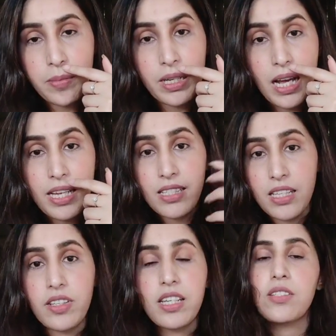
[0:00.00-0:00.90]
But guys,
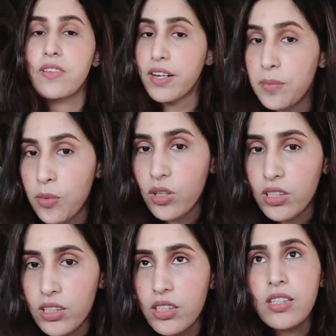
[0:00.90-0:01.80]
sunscreen is very
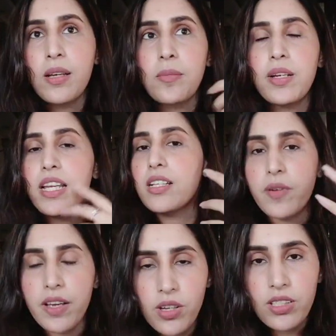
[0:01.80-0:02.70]
important.
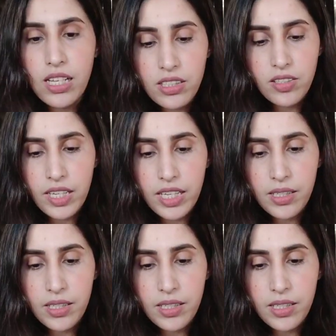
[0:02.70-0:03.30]
Please wear your sunscreen.